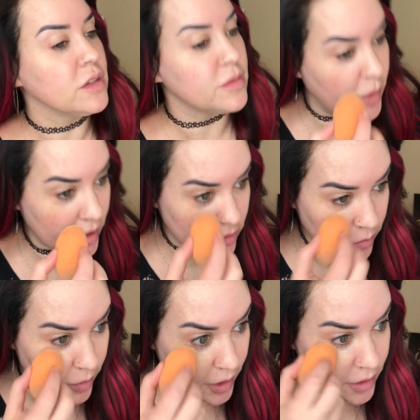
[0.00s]

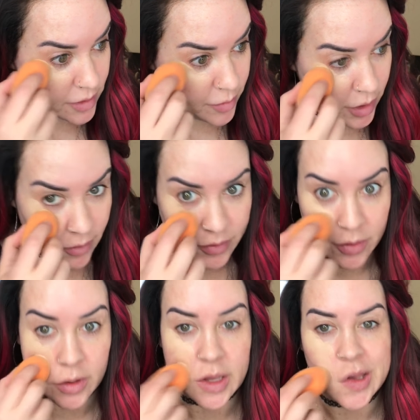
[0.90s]
Spectrum SPF
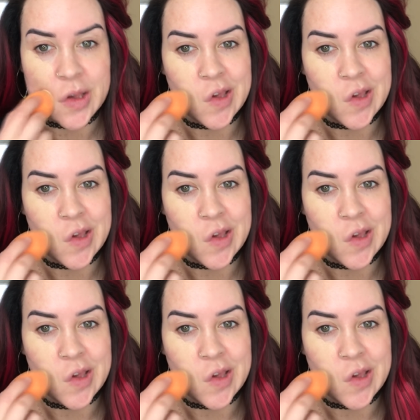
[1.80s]
30.